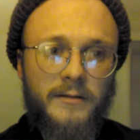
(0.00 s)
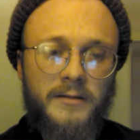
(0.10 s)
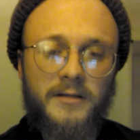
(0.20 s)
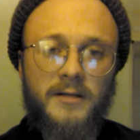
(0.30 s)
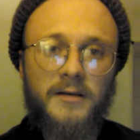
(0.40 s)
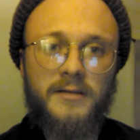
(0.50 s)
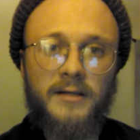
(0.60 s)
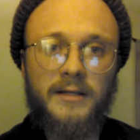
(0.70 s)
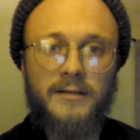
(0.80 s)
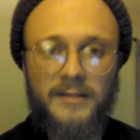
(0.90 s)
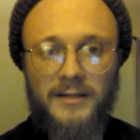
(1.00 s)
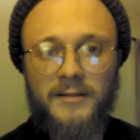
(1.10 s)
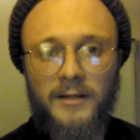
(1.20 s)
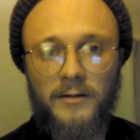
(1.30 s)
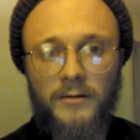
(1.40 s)
discussing in
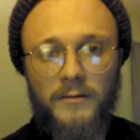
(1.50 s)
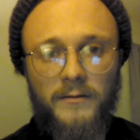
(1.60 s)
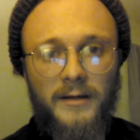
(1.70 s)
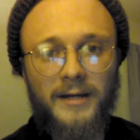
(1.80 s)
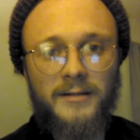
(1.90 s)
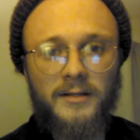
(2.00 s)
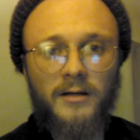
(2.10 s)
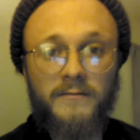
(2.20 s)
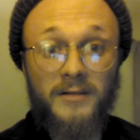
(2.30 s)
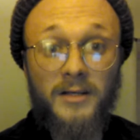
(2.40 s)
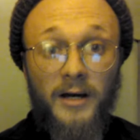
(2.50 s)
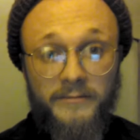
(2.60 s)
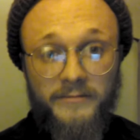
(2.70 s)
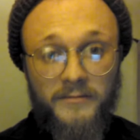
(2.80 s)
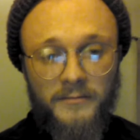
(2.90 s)
detail the idea of
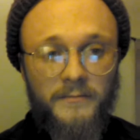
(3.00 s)
enough,